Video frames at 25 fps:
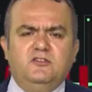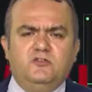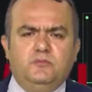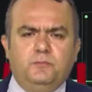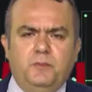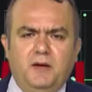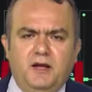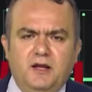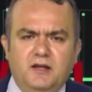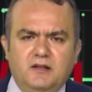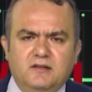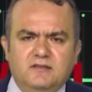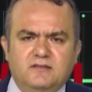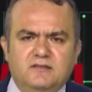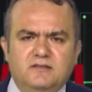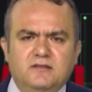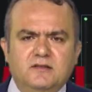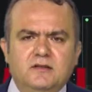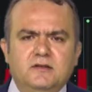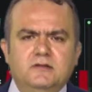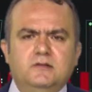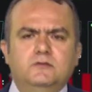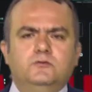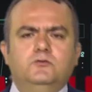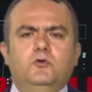a space,
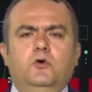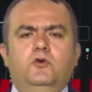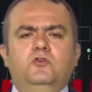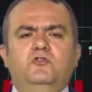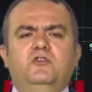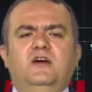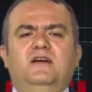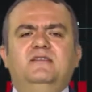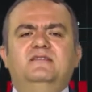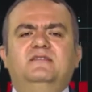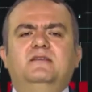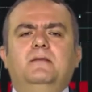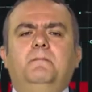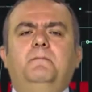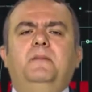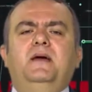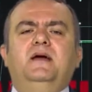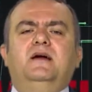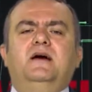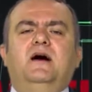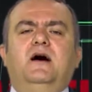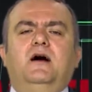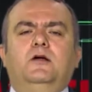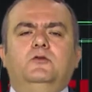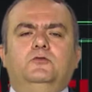nor just the
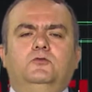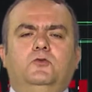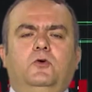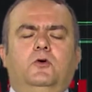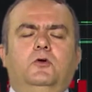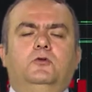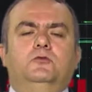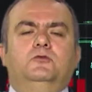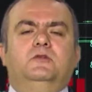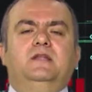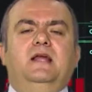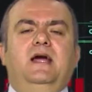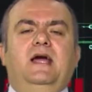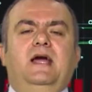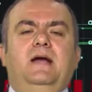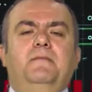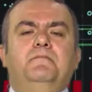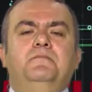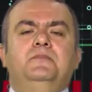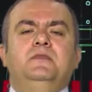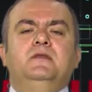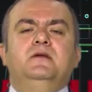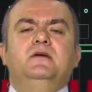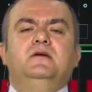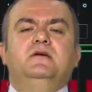big household
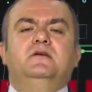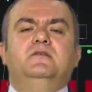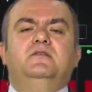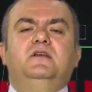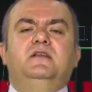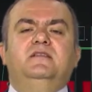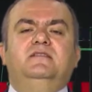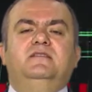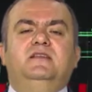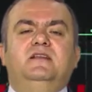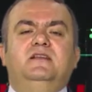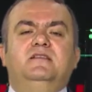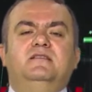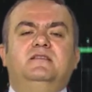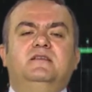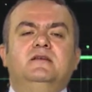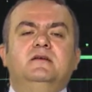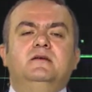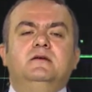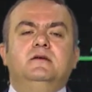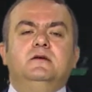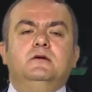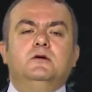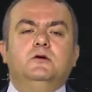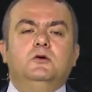name VCs
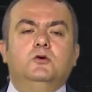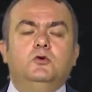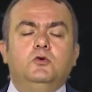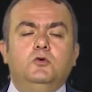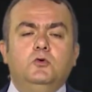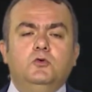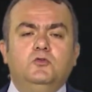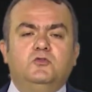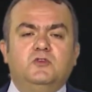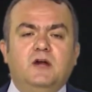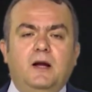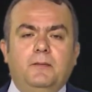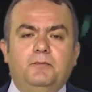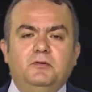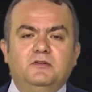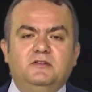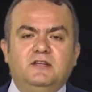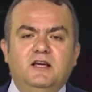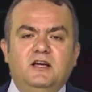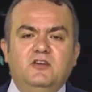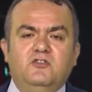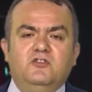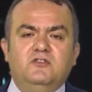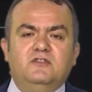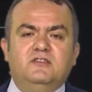whose
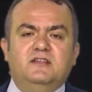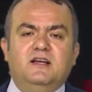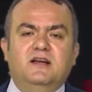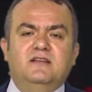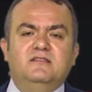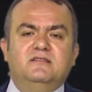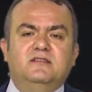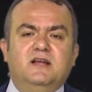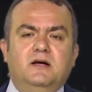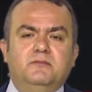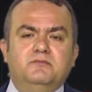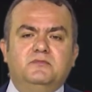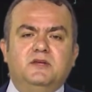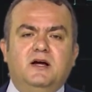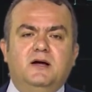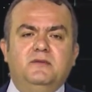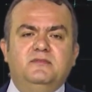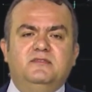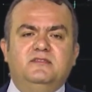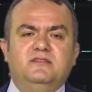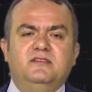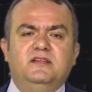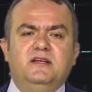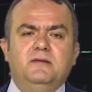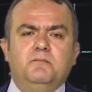reputations can
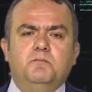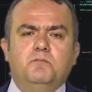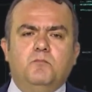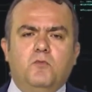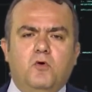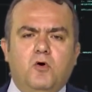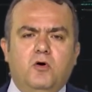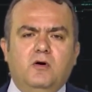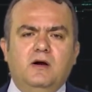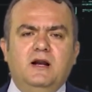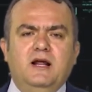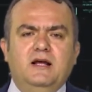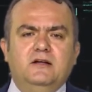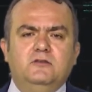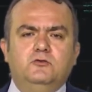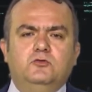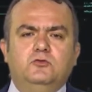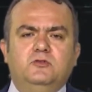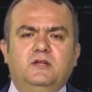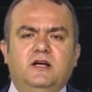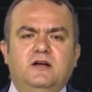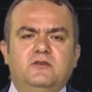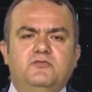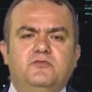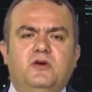sometimes seem more linked to
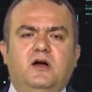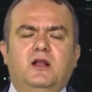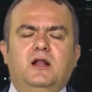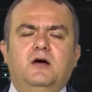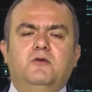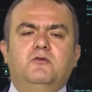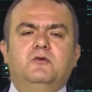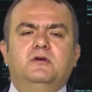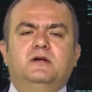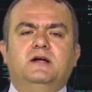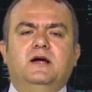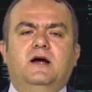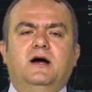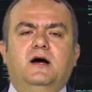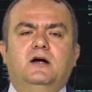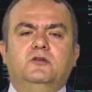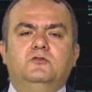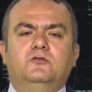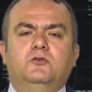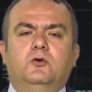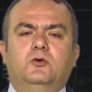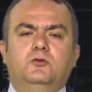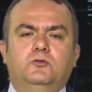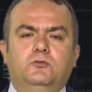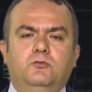their follower
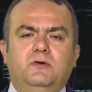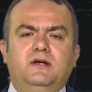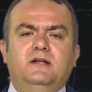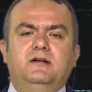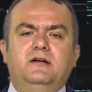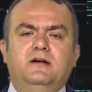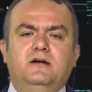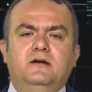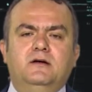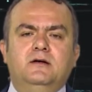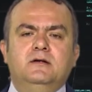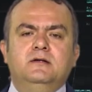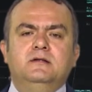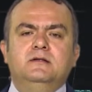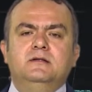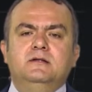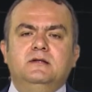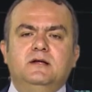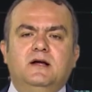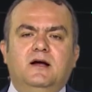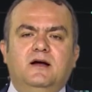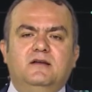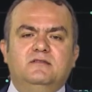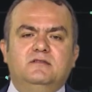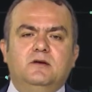counts on Twitter
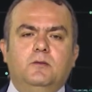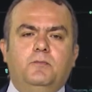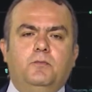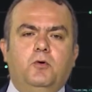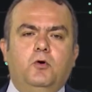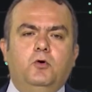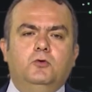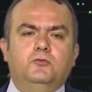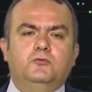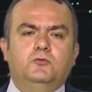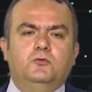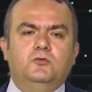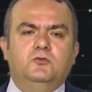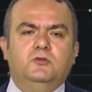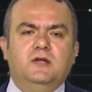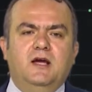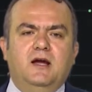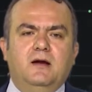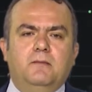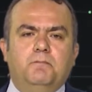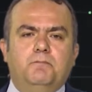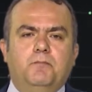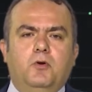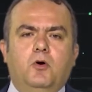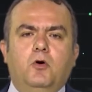as opposed to
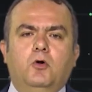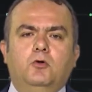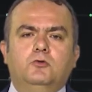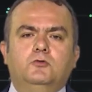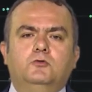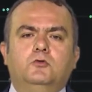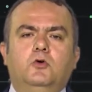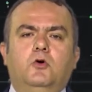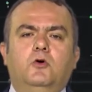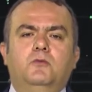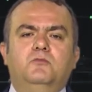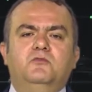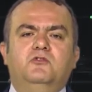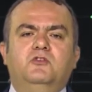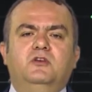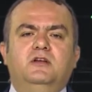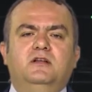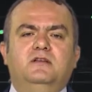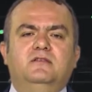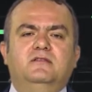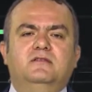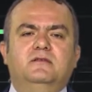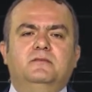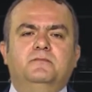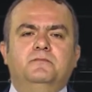their bold term
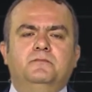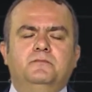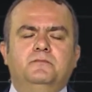sheets.